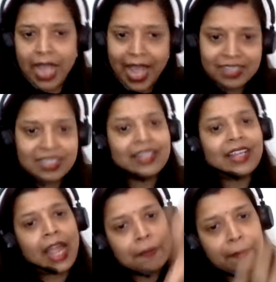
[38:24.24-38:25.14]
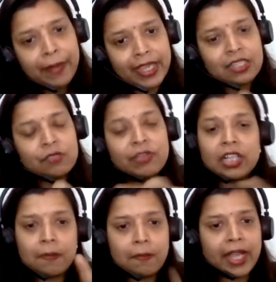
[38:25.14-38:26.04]
Acid and base when
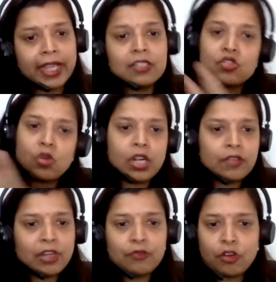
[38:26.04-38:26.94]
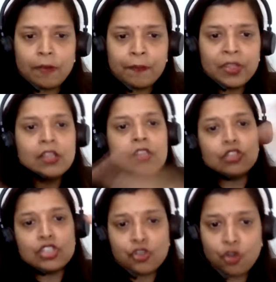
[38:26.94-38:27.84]
combined, salt will form.
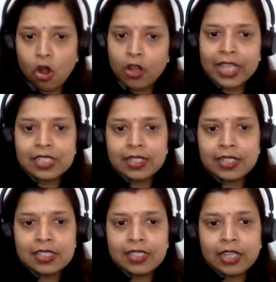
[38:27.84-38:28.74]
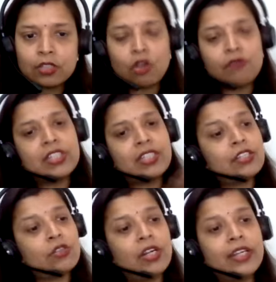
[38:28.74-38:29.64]
So strong acid is there, so obviously
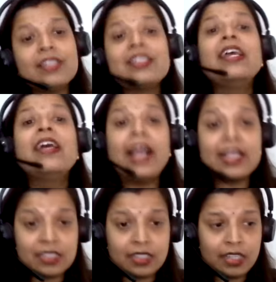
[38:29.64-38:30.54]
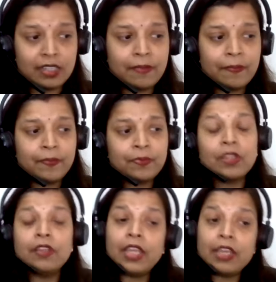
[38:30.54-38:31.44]
salt is acidic.
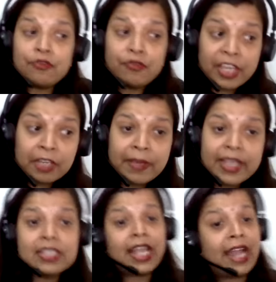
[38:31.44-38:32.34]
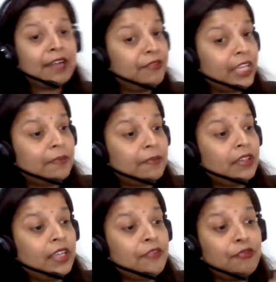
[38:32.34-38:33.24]
If weak base and
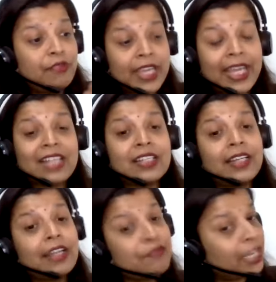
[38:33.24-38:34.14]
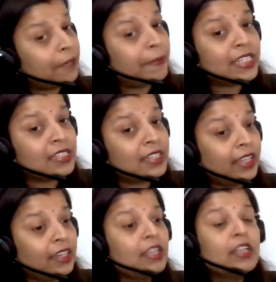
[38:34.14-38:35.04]
if weak acid and weak base is
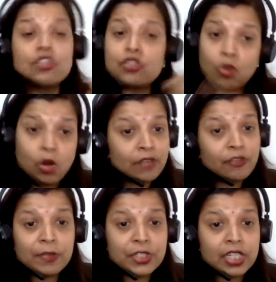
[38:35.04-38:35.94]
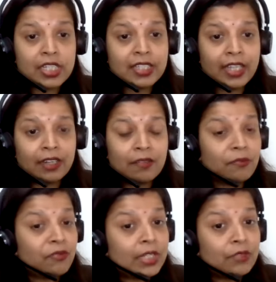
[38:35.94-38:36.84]
there, salt formation is there.
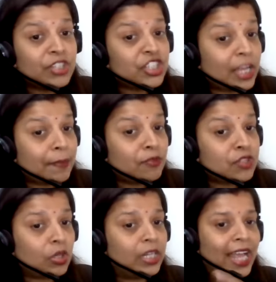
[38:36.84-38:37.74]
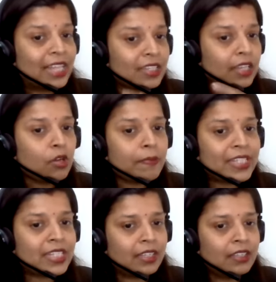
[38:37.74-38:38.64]
But which type of salt? Acidic or
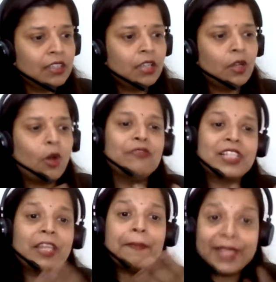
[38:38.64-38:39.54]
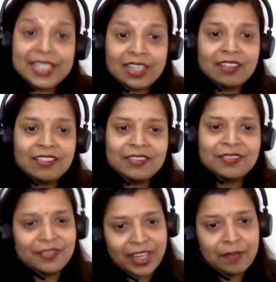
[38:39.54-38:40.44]
basic? Obviously basic.
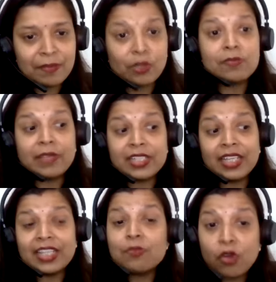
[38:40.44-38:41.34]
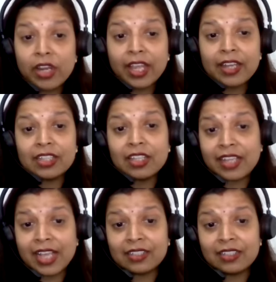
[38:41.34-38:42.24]
Fine, because basic is more here in the
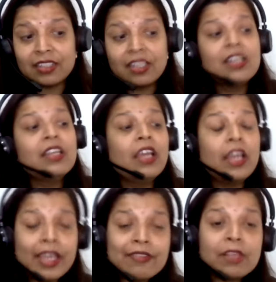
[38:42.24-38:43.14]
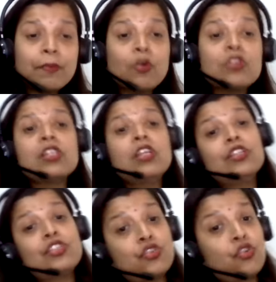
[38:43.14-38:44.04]
reactant. If suppose
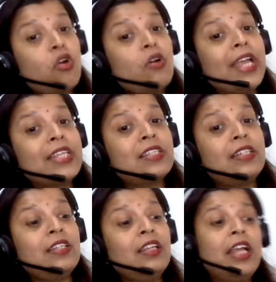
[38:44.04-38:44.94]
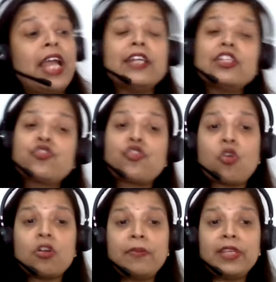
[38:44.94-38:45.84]
strong acid and
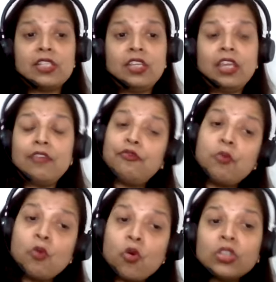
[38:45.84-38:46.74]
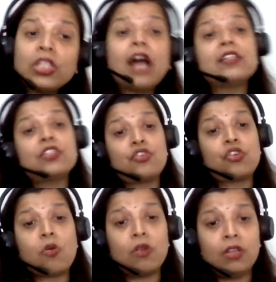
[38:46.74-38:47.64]
strong base, if both are
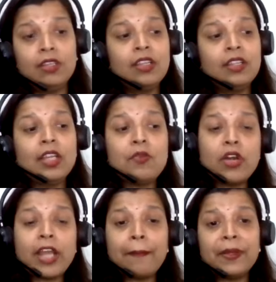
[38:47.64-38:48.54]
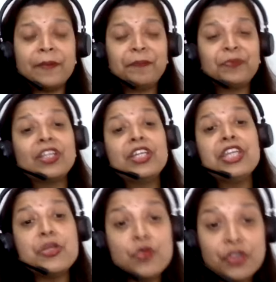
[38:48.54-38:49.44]
strong, then what happened?
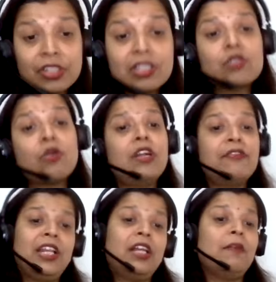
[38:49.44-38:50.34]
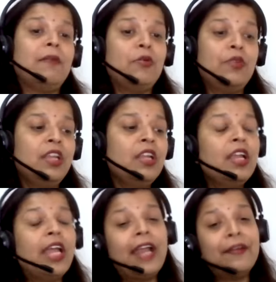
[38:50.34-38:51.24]
Neutral salt will come out.
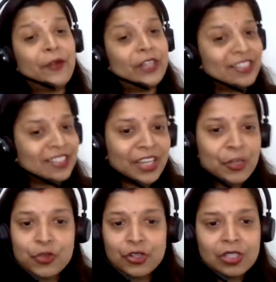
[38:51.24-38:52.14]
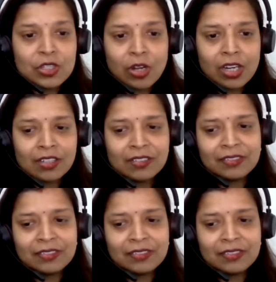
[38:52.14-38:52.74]
And what is the neutral salt?